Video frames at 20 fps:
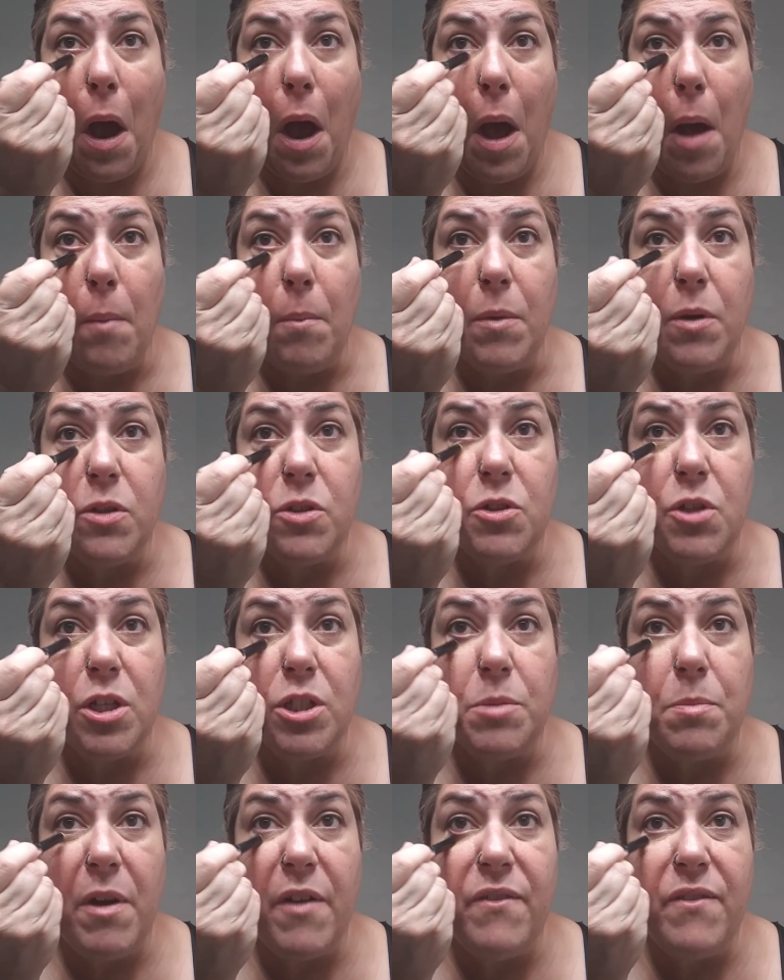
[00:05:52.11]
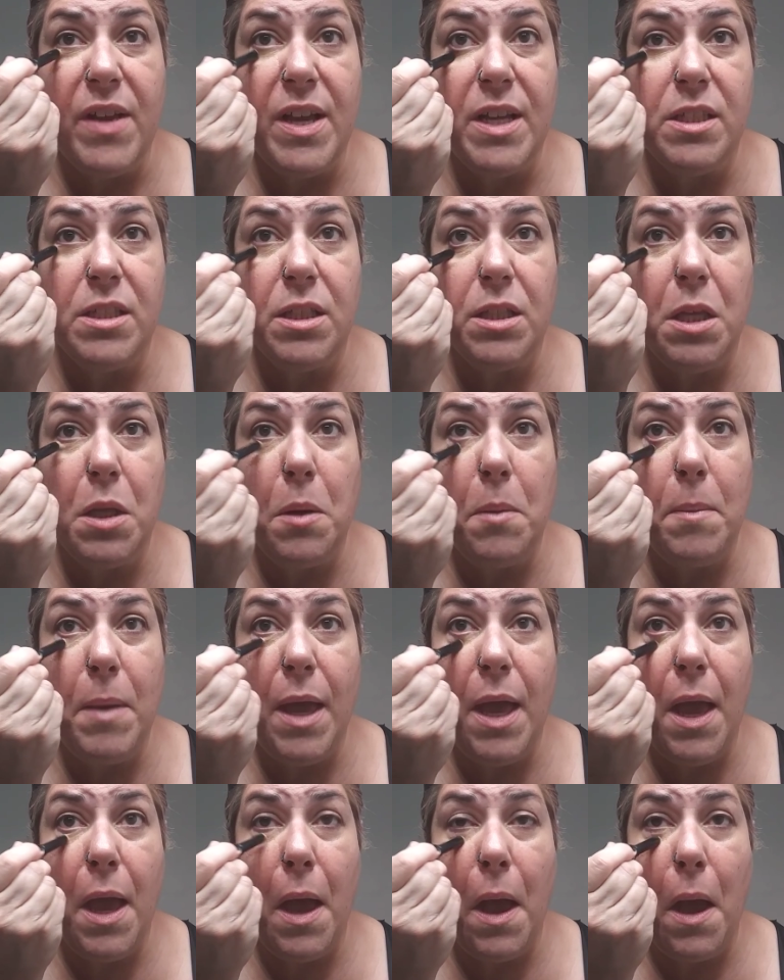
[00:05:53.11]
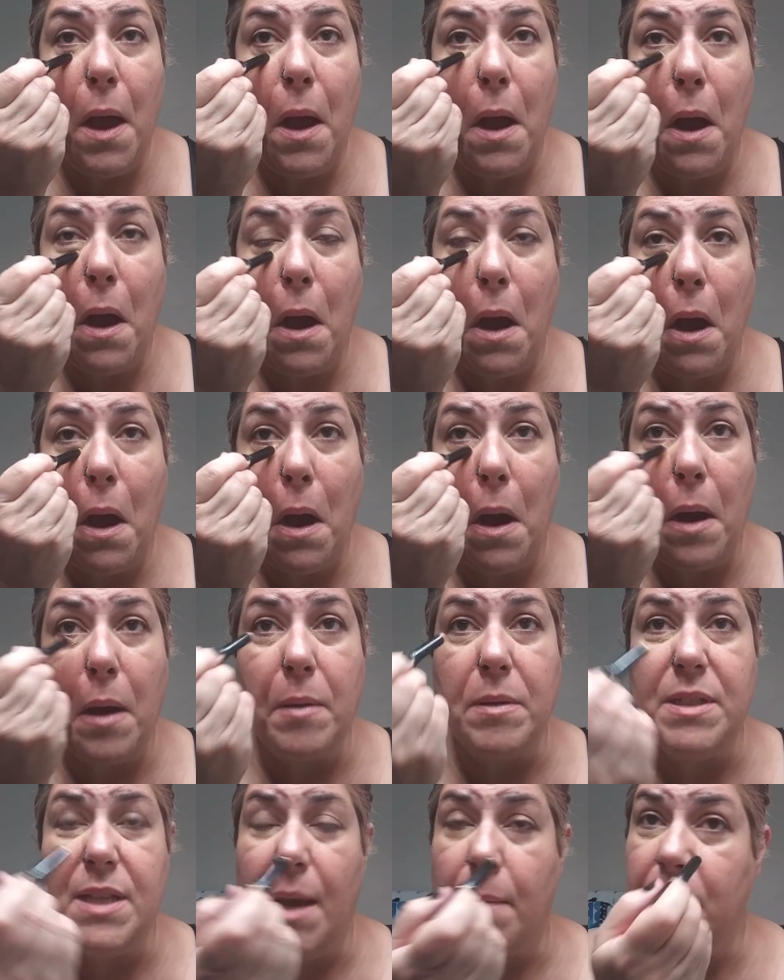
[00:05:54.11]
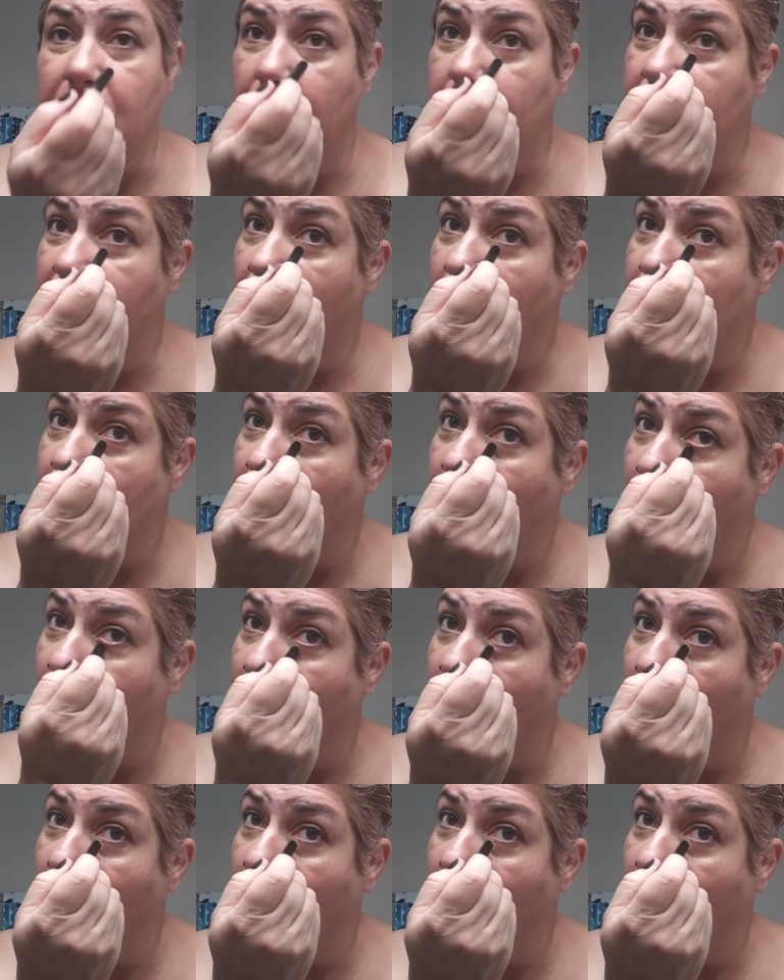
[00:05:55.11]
I'm going to stretch my face a little bit. Tap, tap, tap.